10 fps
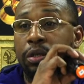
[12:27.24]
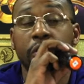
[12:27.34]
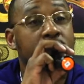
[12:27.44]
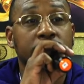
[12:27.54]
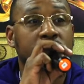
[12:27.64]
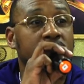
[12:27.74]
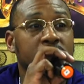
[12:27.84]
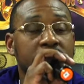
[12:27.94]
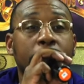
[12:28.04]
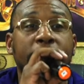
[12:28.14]
You ain't
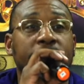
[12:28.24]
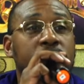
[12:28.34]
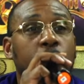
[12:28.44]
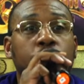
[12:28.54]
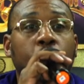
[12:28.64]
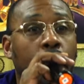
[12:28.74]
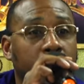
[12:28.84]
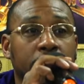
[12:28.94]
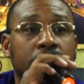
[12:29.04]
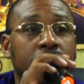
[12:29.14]
seen, he'll make it so dark
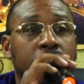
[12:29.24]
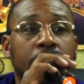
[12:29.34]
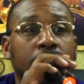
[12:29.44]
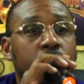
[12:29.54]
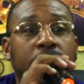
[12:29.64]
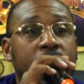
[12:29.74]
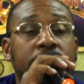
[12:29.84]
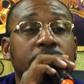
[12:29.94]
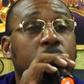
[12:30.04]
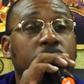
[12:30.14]
in here, you can't
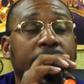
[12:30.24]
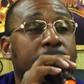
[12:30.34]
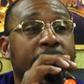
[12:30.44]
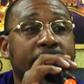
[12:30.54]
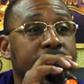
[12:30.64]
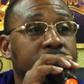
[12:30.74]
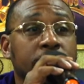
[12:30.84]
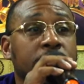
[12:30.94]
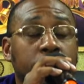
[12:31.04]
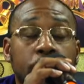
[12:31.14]
see your damn hands.
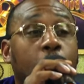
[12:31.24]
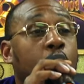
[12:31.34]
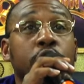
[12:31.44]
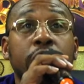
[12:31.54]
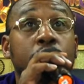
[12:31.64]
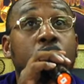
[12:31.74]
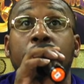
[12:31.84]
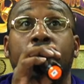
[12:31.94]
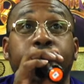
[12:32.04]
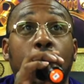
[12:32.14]
You, all you, you'll
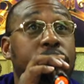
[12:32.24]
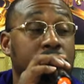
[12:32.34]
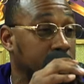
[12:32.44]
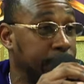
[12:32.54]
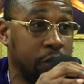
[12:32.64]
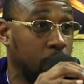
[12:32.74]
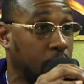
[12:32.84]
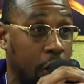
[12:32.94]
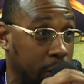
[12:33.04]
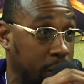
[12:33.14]
hear voices that be so
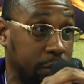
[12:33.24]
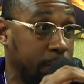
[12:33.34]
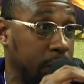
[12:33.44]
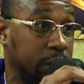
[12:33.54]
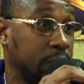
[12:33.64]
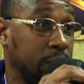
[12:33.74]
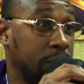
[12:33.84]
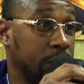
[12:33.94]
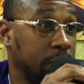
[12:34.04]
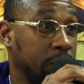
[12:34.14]
dark in this mud.
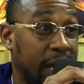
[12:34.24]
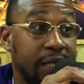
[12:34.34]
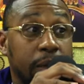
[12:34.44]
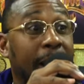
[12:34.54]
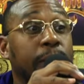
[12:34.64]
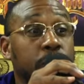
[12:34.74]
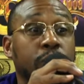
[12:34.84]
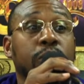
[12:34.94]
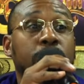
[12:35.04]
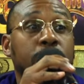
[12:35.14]
That's in the Bible.
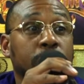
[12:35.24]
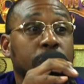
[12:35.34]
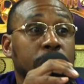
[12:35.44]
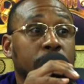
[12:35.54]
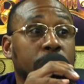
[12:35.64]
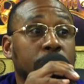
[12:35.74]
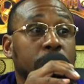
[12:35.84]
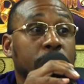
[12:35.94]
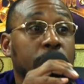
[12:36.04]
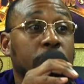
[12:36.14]

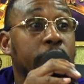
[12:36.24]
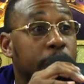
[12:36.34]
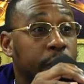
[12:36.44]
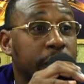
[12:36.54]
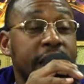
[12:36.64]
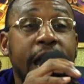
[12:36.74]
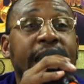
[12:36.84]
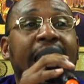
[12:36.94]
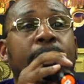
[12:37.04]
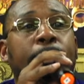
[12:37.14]
Literally, he
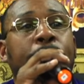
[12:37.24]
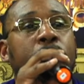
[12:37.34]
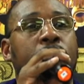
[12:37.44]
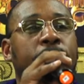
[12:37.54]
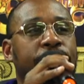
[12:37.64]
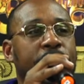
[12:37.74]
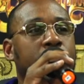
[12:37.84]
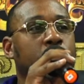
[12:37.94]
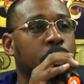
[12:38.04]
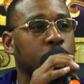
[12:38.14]
ain't got to put a
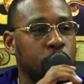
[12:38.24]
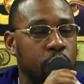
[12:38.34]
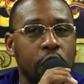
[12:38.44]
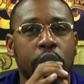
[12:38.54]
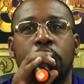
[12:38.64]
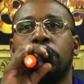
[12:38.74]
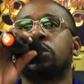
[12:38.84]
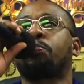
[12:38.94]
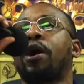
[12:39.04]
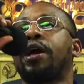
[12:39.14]
finger on you. He could
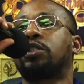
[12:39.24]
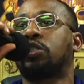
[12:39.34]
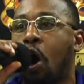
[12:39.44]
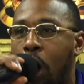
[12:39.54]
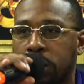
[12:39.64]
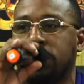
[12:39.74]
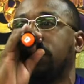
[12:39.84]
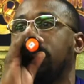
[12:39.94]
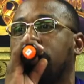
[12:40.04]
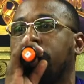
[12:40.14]
just bring darkness
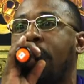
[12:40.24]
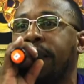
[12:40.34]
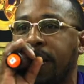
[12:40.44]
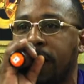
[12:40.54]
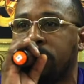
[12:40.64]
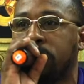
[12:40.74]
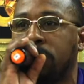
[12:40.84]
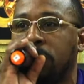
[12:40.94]
in here right now.